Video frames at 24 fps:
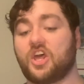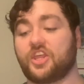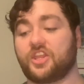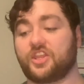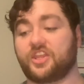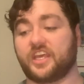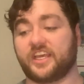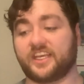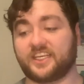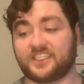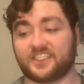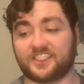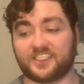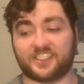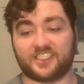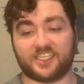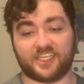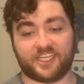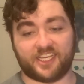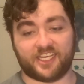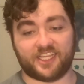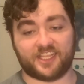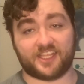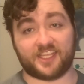they
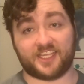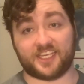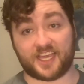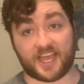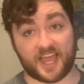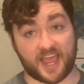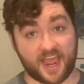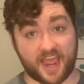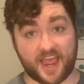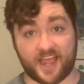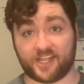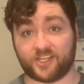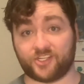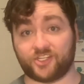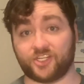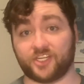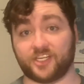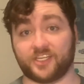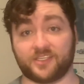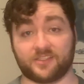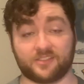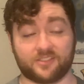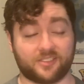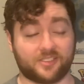see the
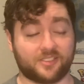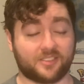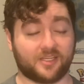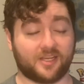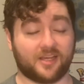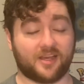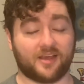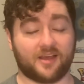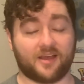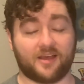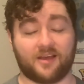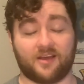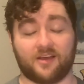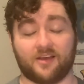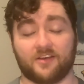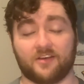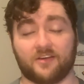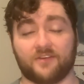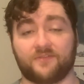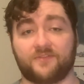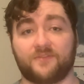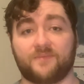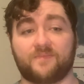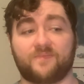etchings
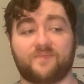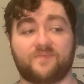of